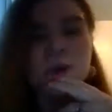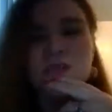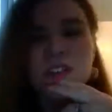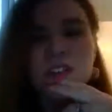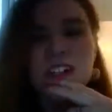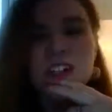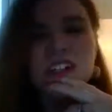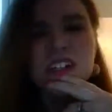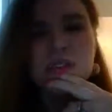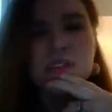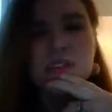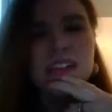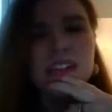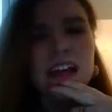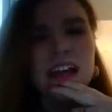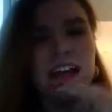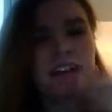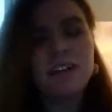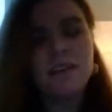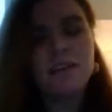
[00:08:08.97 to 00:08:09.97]
I'm very used to
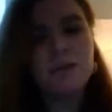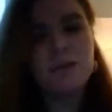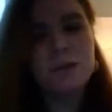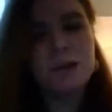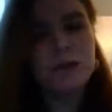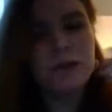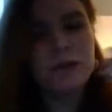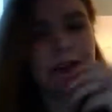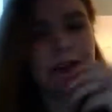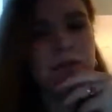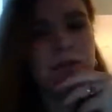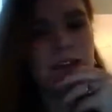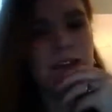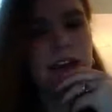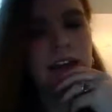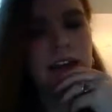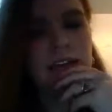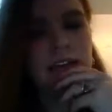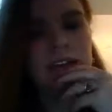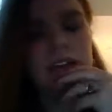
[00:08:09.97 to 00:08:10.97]
that, and I would be okay with
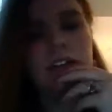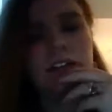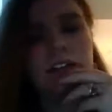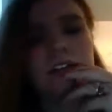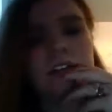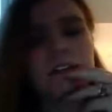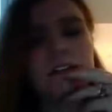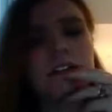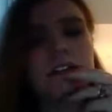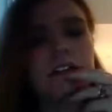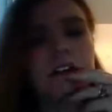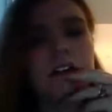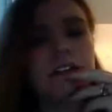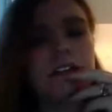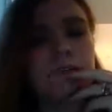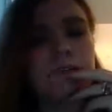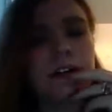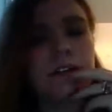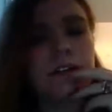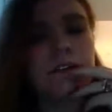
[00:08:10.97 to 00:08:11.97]
that. And then he talked
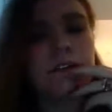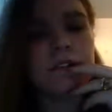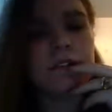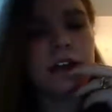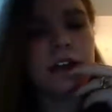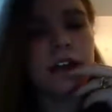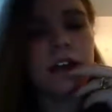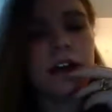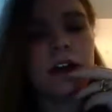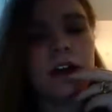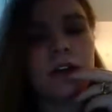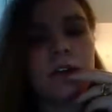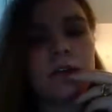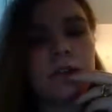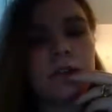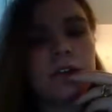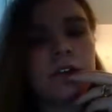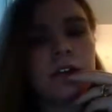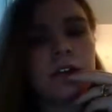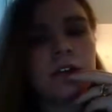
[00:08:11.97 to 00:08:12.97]
about how
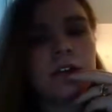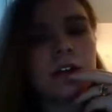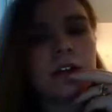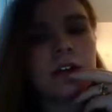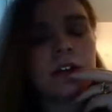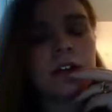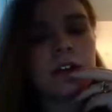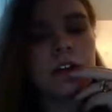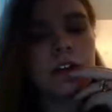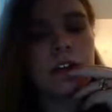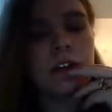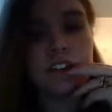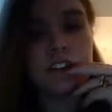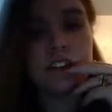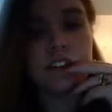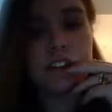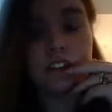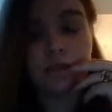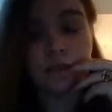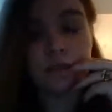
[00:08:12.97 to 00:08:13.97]
it
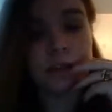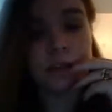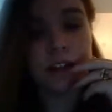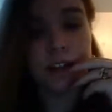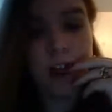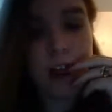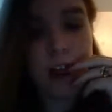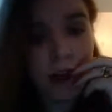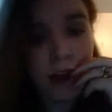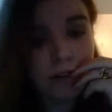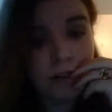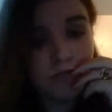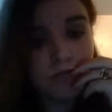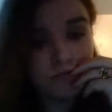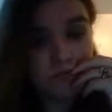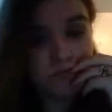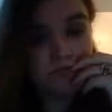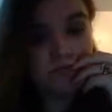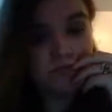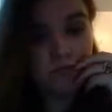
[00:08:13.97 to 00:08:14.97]
gets really hot,
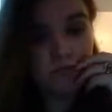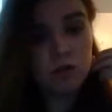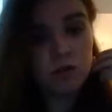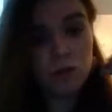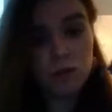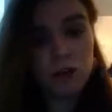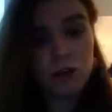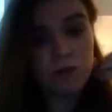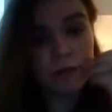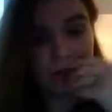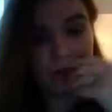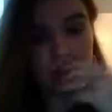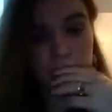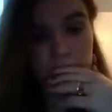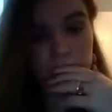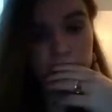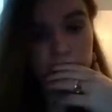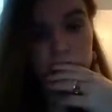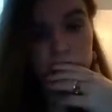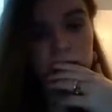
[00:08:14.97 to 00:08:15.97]
and would I be
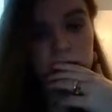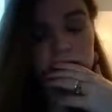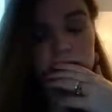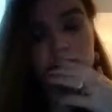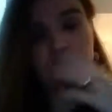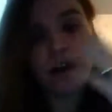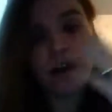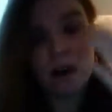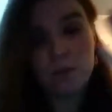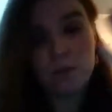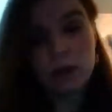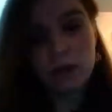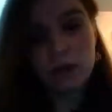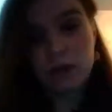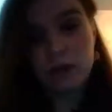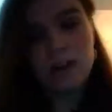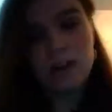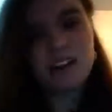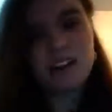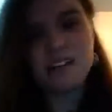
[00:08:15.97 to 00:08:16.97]
okay working in the hot weather?
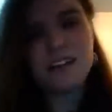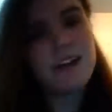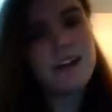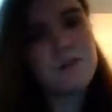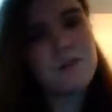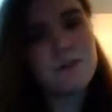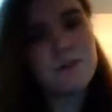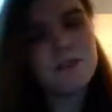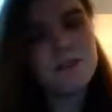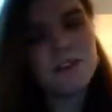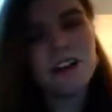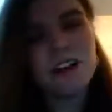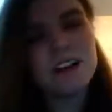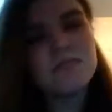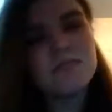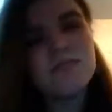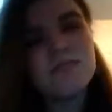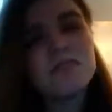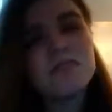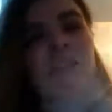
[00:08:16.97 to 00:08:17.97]
And I said I would be
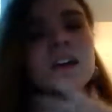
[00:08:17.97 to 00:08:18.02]
fine.